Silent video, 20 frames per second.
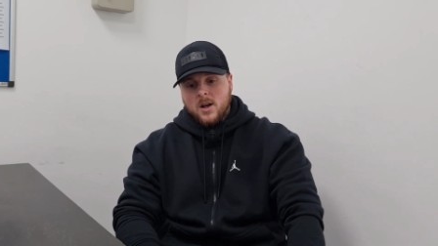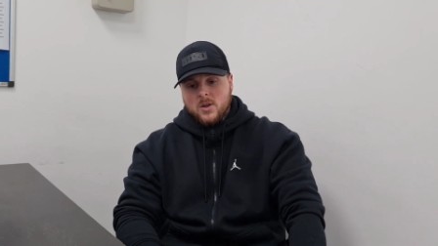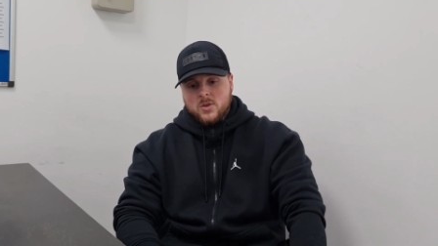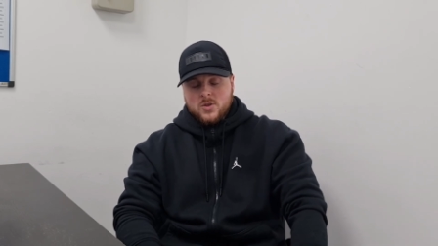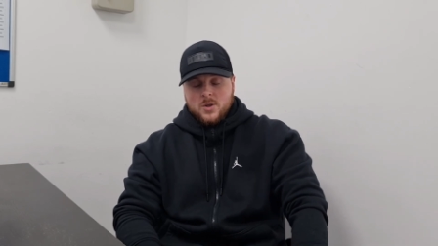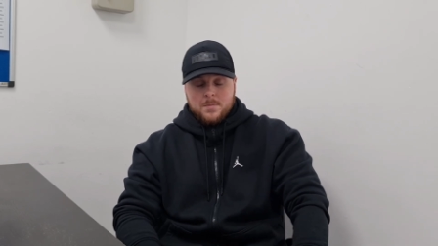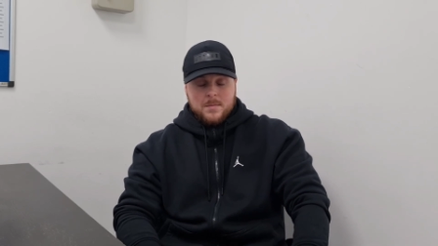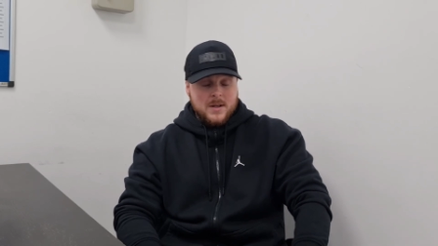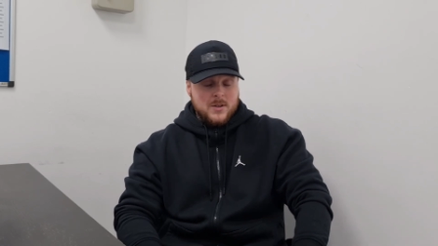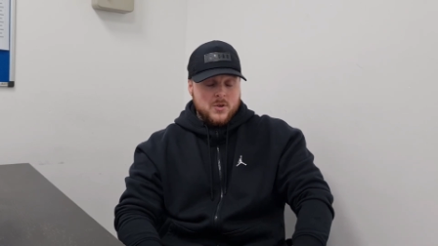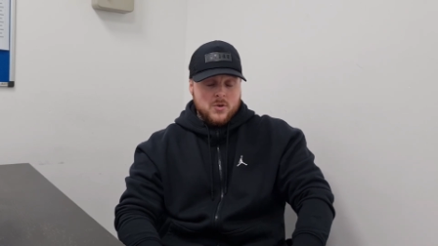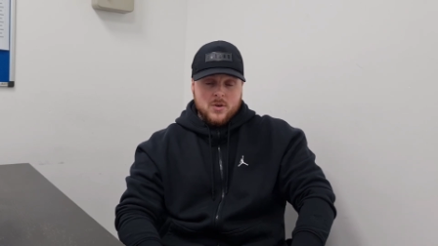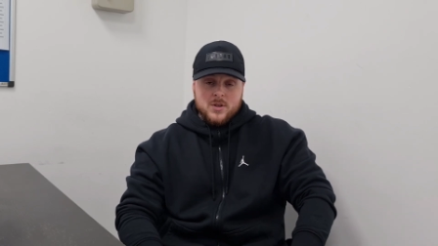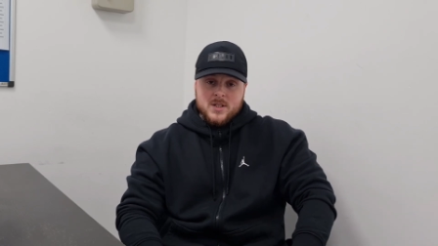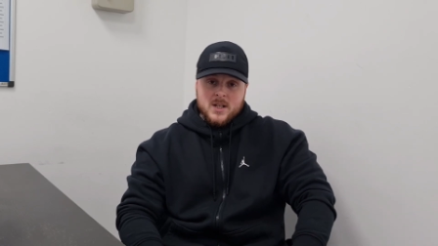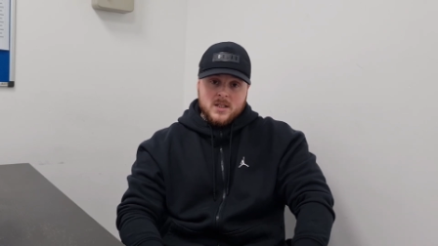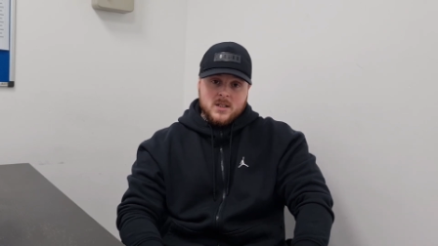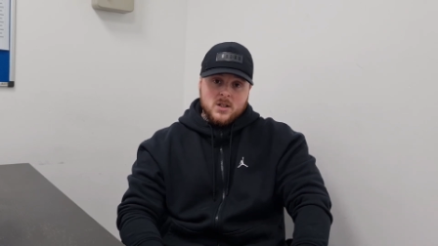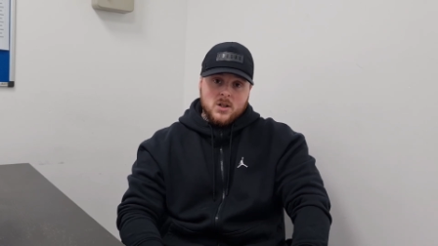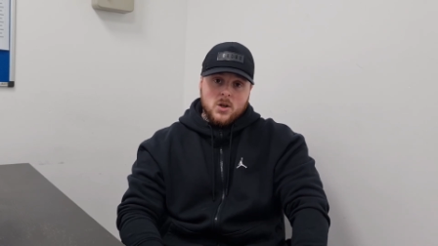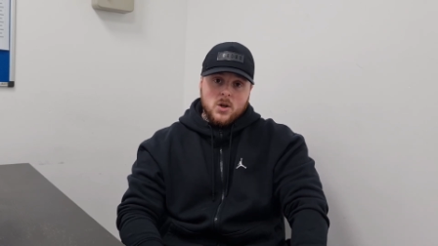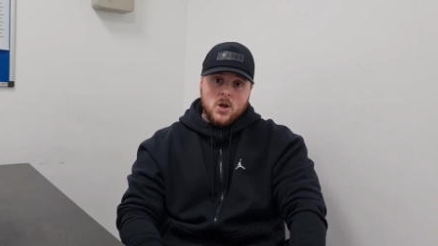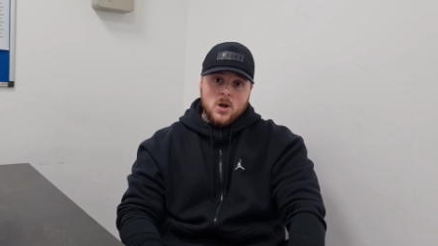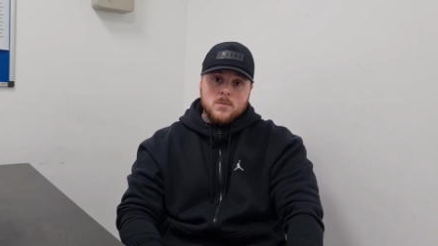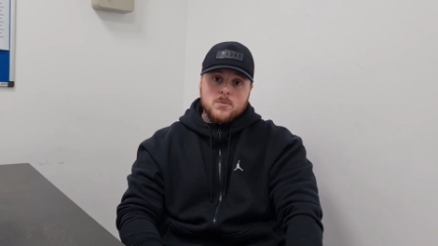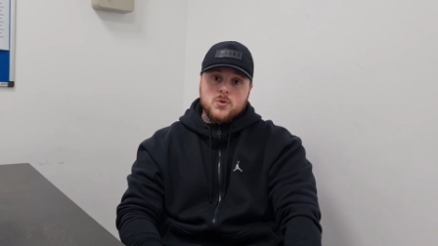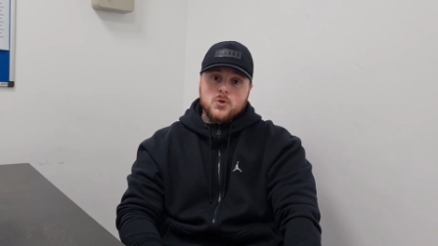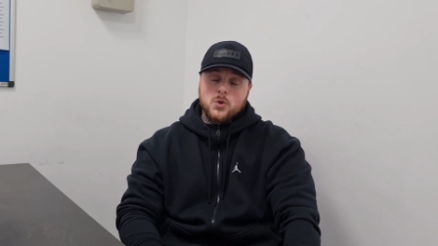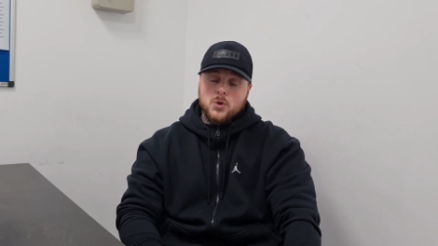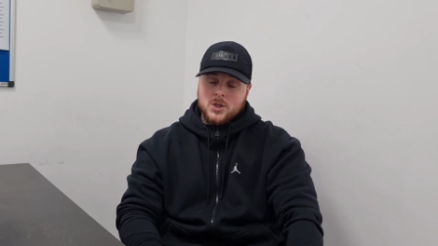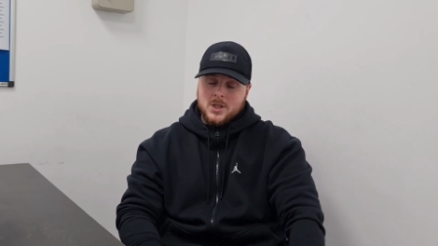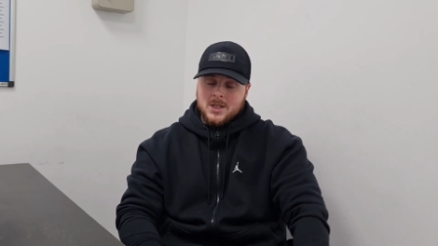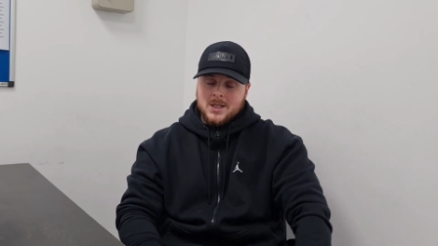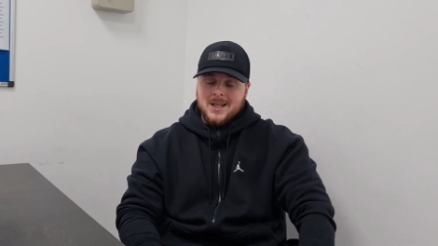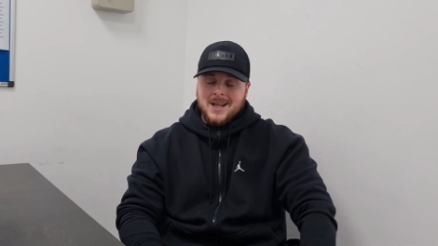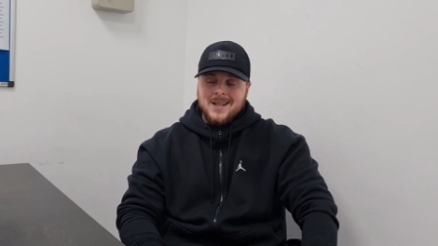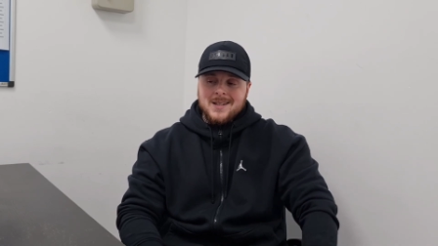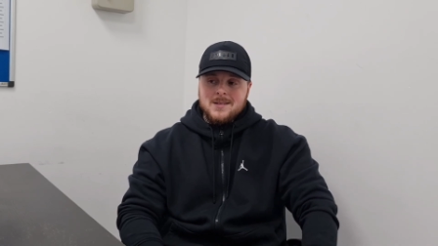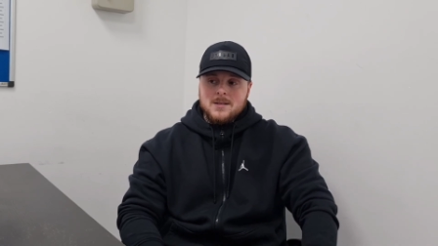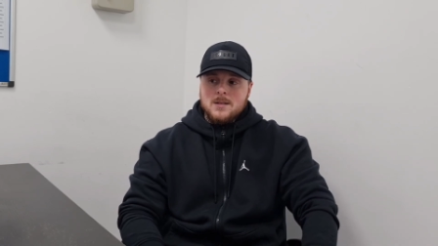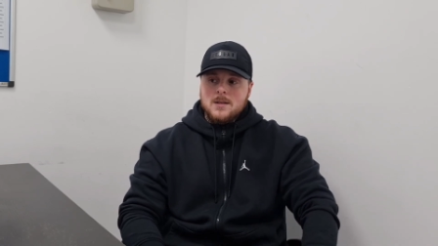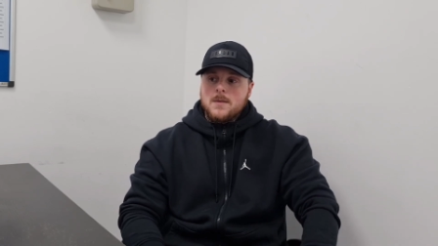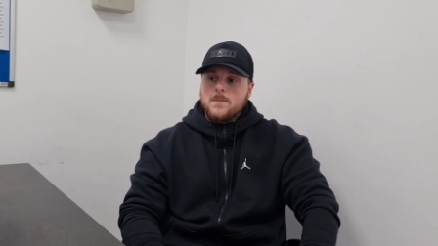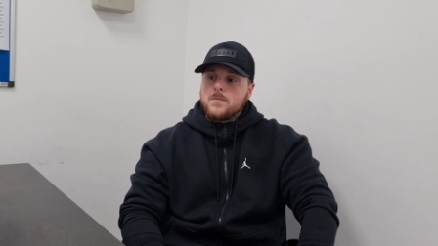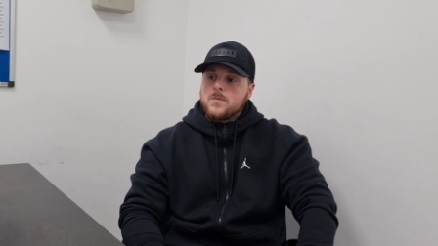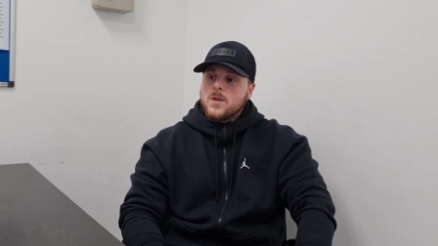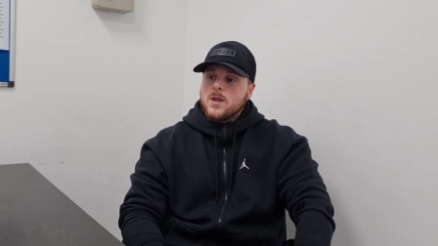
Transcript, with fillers: because I made sure I set an alarm just in case.